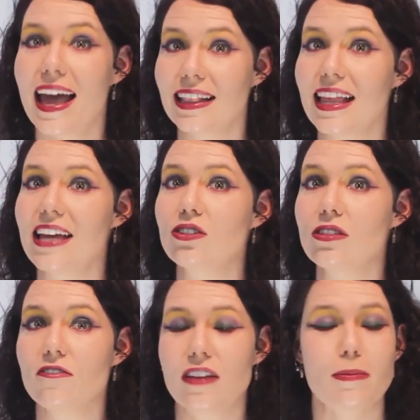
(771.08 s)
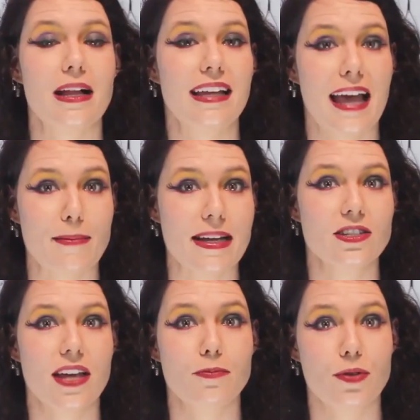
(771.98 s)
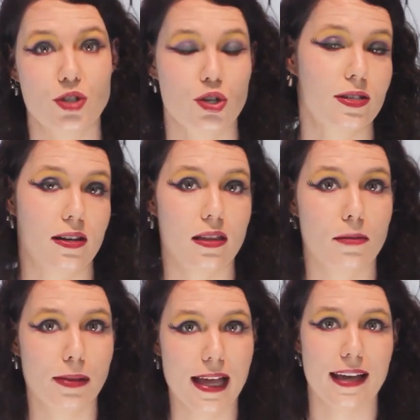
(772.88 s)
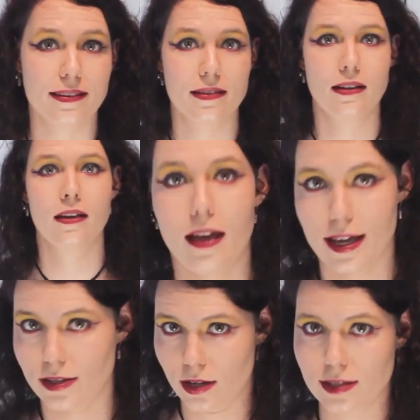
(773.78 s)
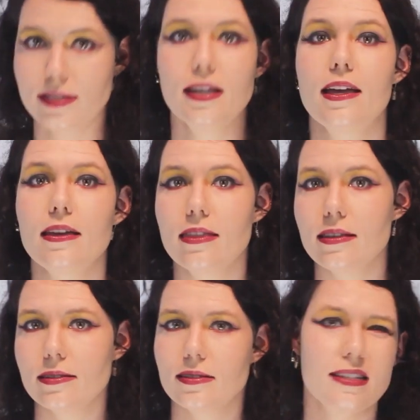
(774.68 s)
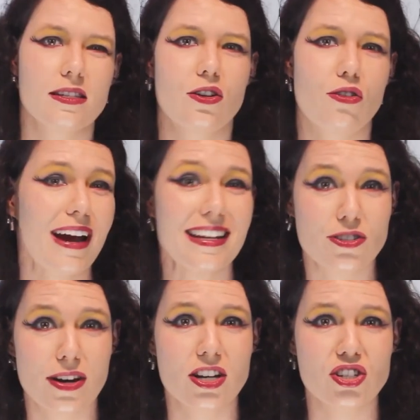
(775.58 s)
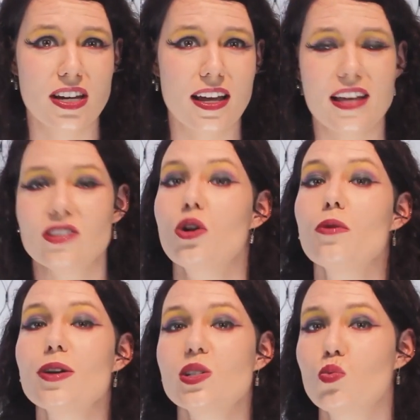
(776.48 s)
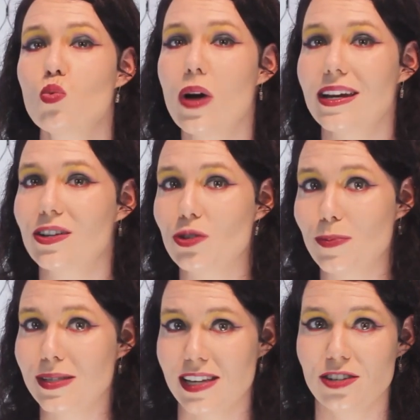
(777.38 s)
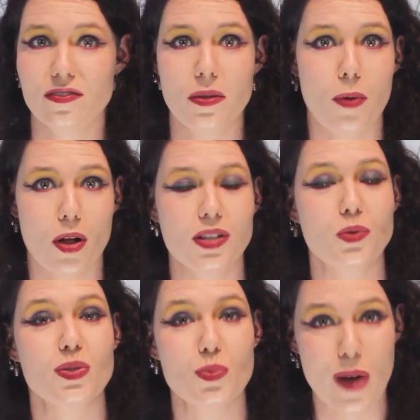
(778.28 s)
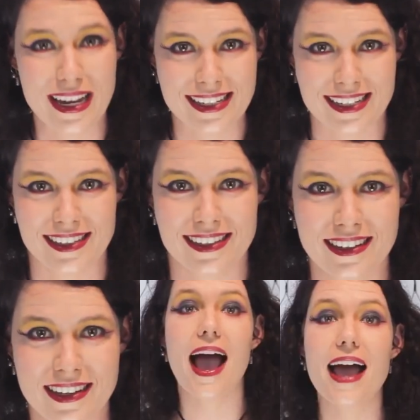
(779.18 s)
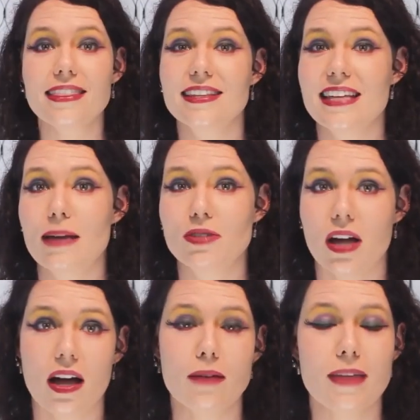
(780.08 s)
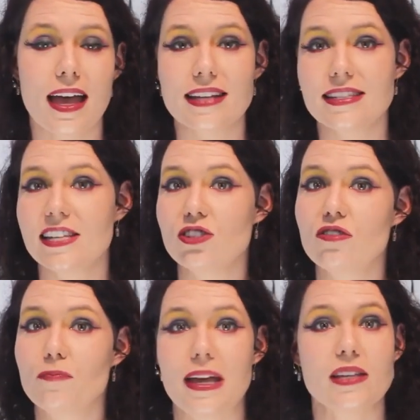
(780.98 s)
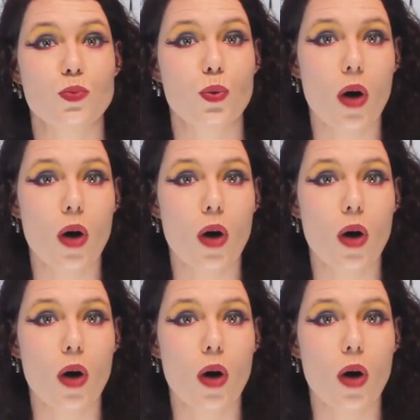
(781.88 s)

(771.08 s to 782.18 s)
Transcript: and land on the female gametes and produce another plant. As you can see, this isn't a great strategy as almost 100% of the pollen was wasted. At the same time, the ancestor of bees were